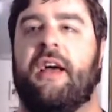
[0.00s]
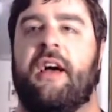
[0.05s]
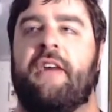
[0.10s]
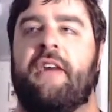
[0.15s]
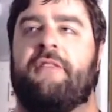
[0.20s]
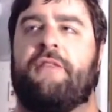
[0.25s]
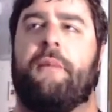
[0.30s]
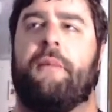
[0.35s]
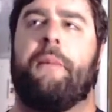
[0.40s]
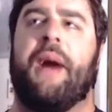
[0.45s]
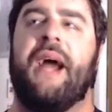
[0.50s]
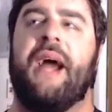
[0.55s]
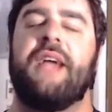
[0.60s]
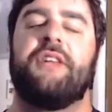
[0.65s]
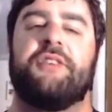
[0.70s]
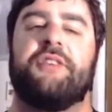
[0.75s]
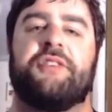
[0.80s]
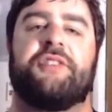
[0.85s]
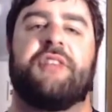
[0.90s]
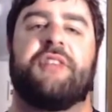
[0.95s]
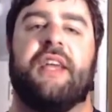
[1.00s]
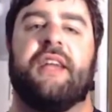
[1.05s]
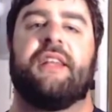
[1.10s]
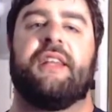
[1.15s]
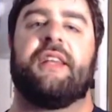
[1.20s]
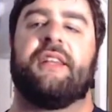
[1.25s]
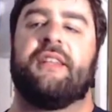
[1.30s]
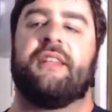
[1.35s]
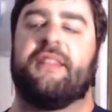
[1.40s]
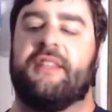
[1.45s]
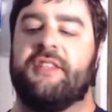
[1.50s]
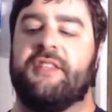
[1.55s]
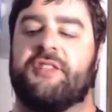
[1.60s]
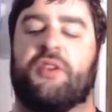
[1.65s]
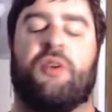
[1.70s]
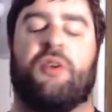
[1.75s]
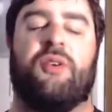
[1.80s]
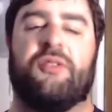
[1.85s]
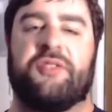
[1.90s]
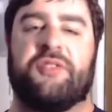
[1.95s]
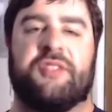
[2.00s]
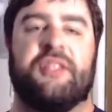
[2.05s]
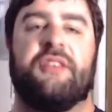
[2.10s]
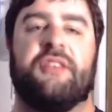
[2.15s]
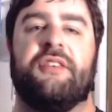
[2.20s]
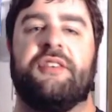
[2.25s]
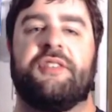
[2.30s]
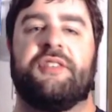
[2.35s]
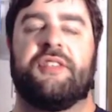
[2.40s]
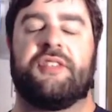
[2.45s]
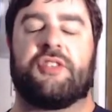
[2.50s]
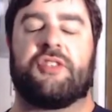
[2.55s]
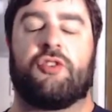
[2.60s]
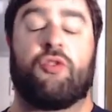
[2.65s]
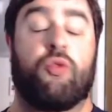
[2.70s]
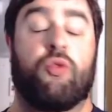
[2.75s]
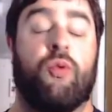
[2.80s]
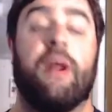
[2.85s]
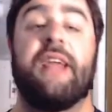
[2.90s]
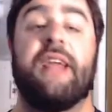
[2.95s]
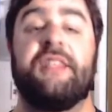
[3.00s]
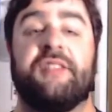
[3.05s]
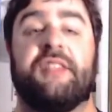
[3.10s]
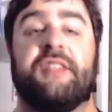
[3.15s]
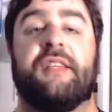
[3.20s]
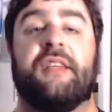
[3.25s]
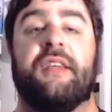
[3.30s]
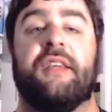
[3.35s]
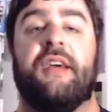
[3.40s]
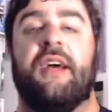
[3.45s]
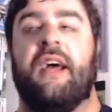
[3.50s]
From my understanding, this whole series is crazy,